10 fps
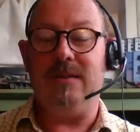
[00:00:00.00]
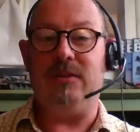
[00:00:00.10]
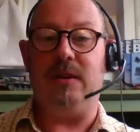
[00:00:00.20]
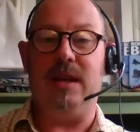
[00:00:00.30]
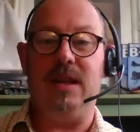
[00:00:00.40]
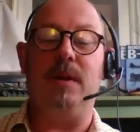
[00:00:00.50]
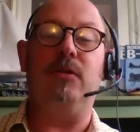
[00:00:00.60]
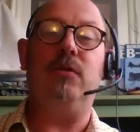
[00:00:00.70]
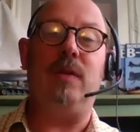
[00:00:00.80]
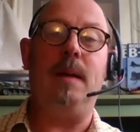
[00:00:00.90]
certainly the
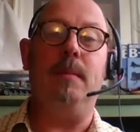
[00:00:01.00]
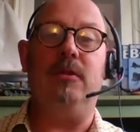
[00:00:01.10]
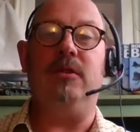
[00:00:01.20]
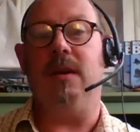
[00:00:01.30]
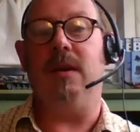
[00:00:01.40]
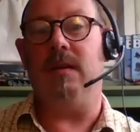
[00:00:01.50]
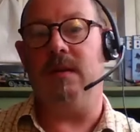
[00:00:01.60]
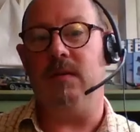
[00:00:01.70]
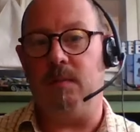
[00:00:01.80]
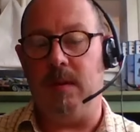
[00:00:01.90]
most famous of
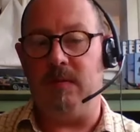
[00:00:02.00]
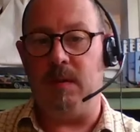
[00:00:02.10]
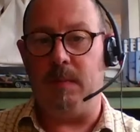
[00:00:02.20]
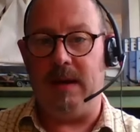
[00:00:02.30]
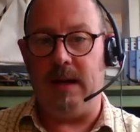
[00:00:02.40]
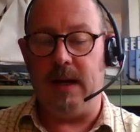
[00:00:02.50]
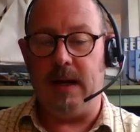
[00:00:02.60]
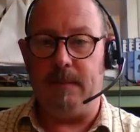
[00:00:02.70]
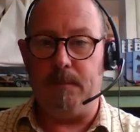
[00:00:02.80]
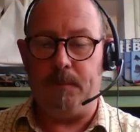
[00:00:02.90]
the of the B
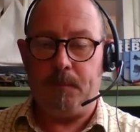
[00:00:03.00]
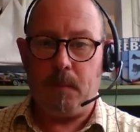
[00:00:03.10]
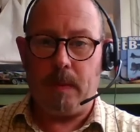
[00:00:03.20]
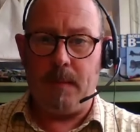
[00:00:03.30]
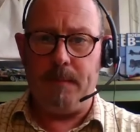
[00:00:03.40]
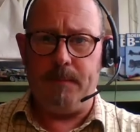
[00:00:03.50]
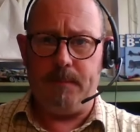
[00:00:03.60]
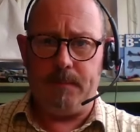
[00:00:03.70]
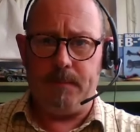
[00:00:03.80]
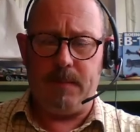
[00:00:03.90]
uh,
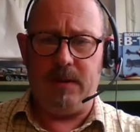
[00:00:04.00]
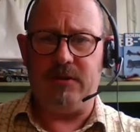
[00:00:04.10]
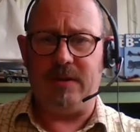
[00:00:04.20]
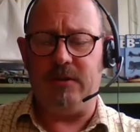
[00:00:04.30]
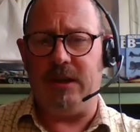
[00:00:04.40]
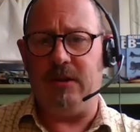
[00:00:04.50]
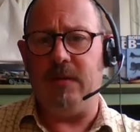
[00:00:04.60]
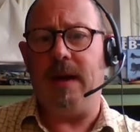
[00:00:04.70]
B seventeen